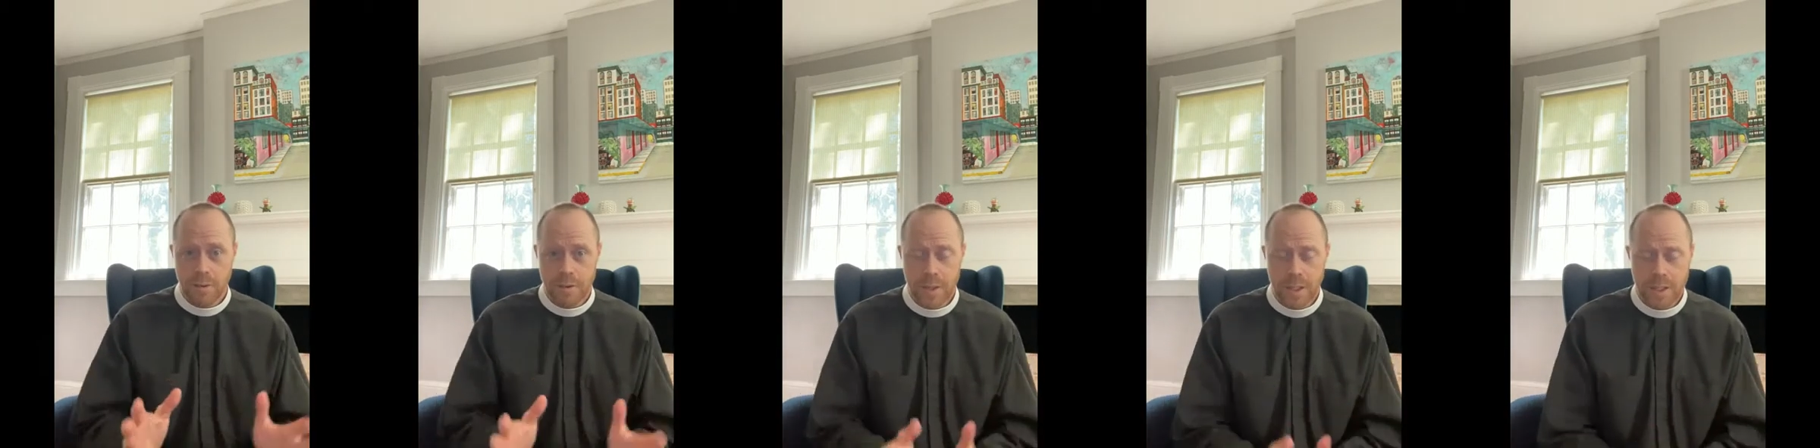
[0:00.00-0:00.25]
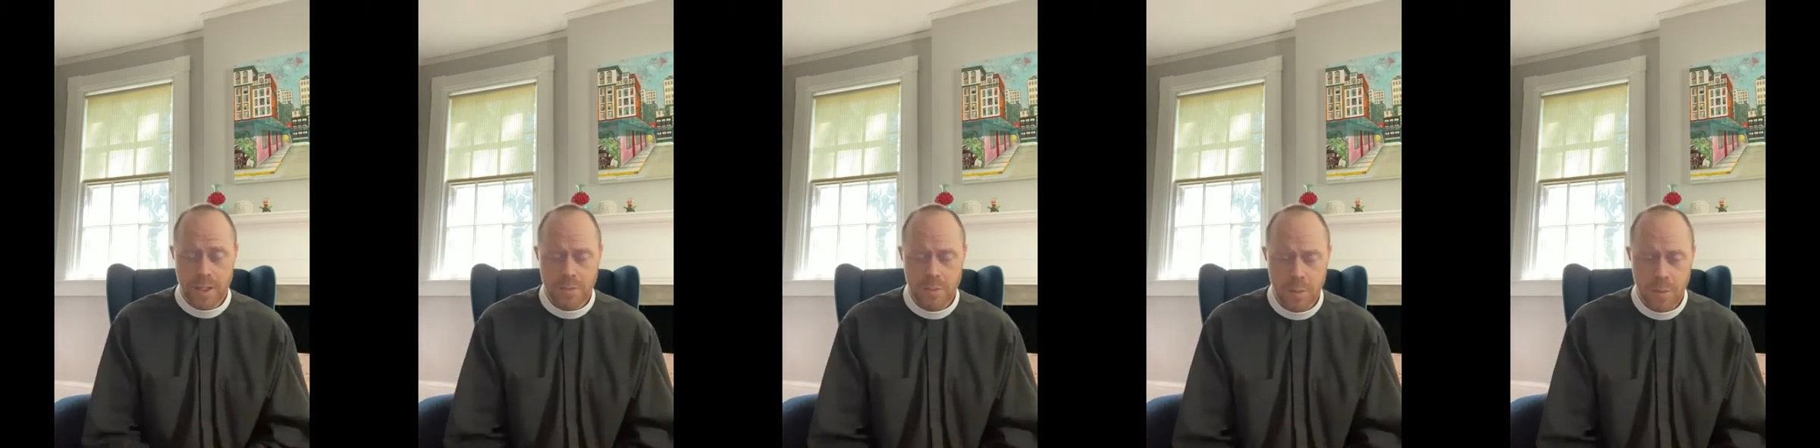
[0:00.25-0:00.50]

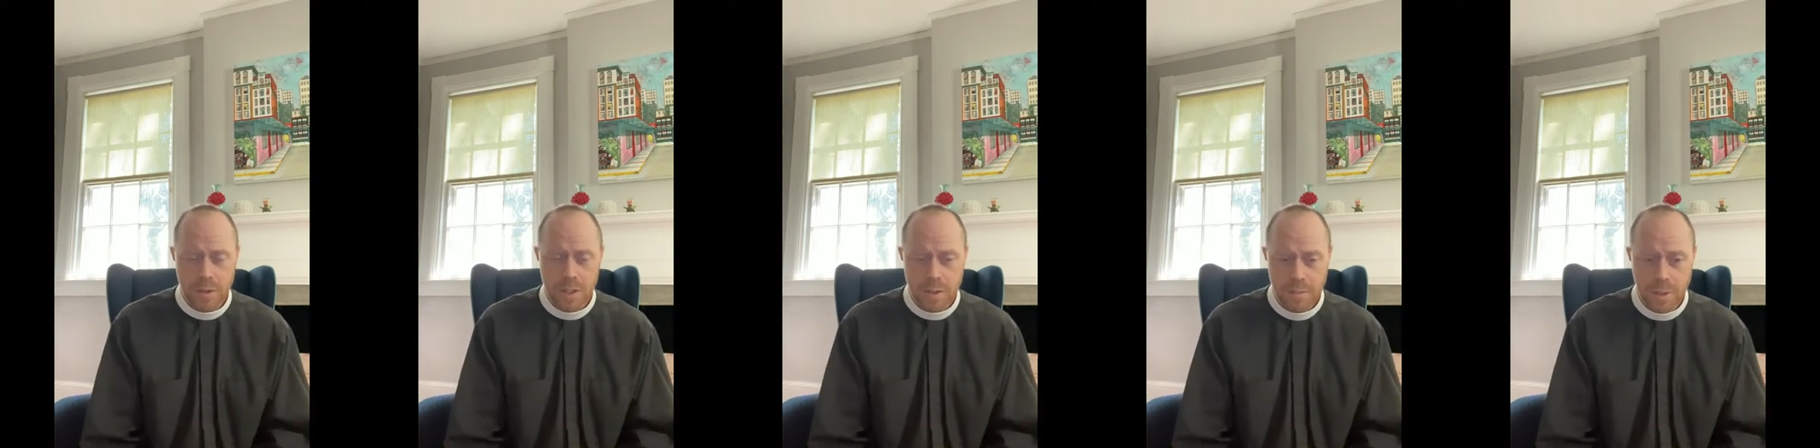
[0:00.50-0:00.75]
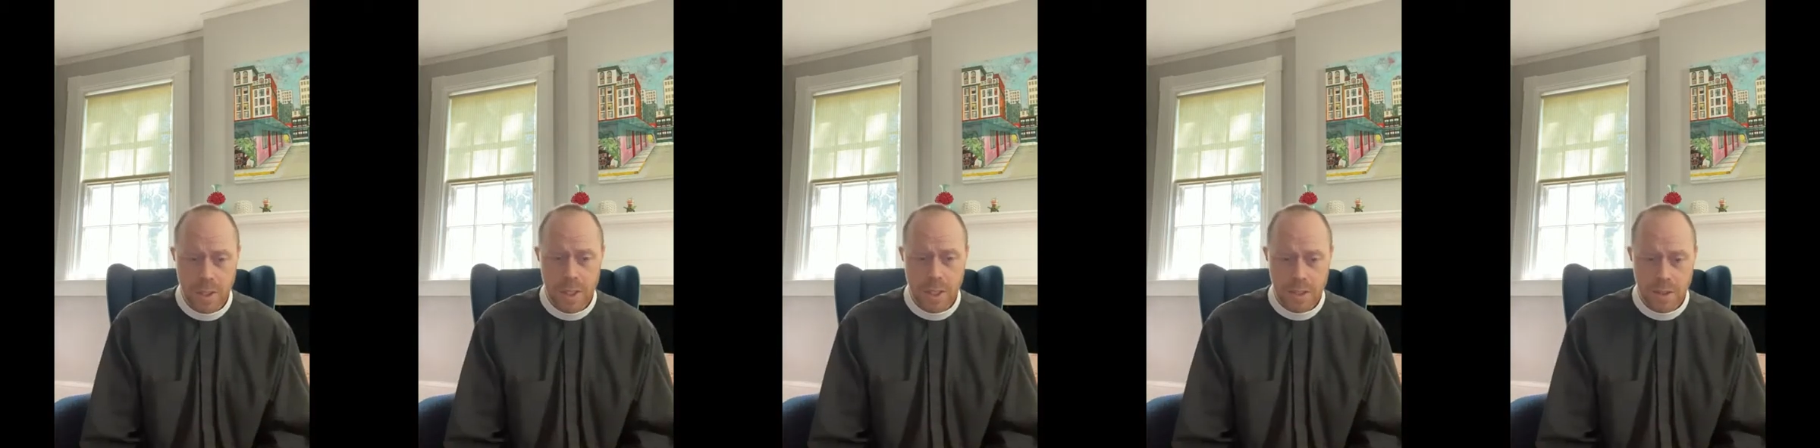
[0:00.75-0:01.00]
things, but one of the
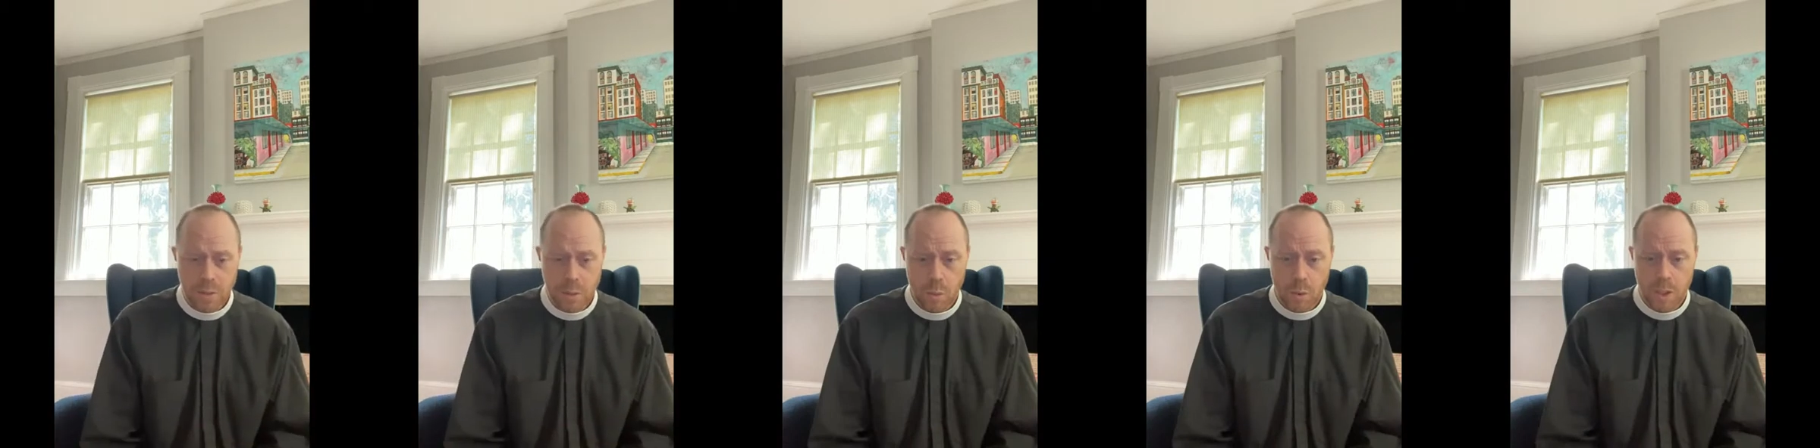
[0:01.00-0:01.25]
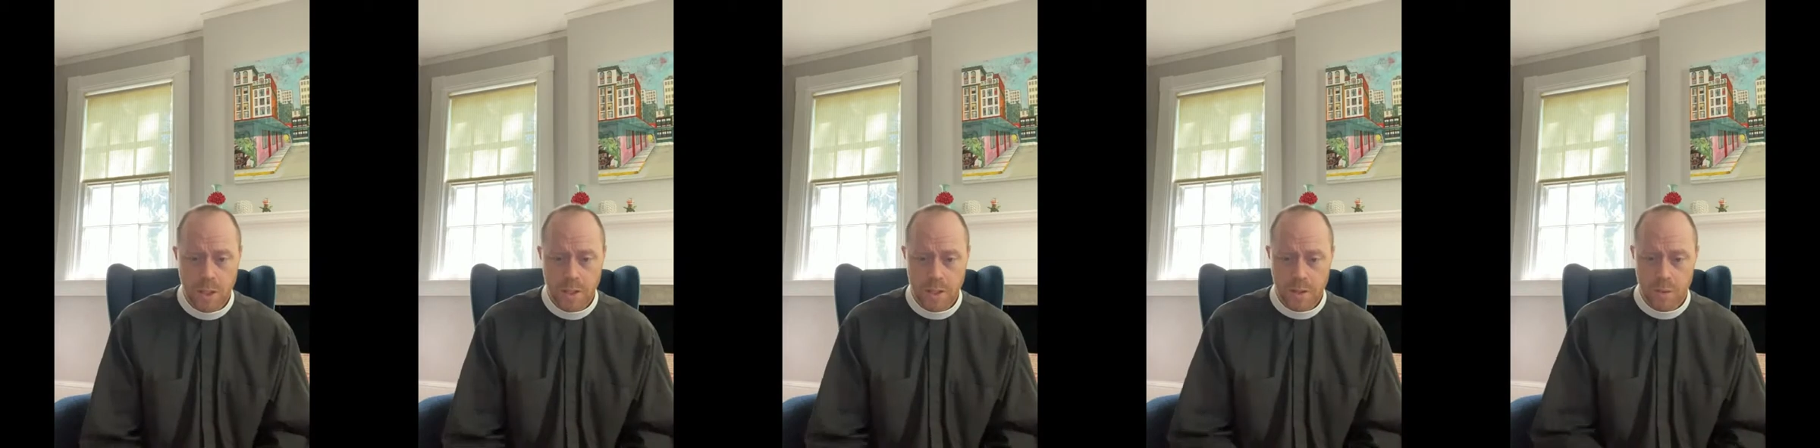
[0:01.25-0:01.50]
biggest
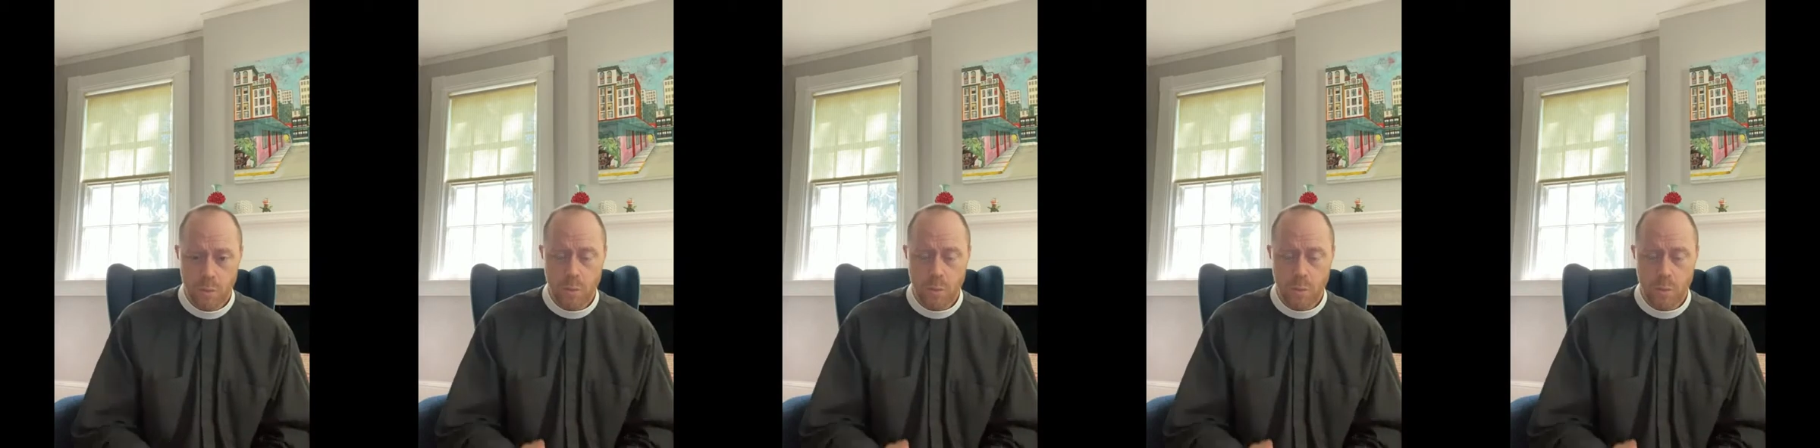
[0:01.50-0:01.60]
was,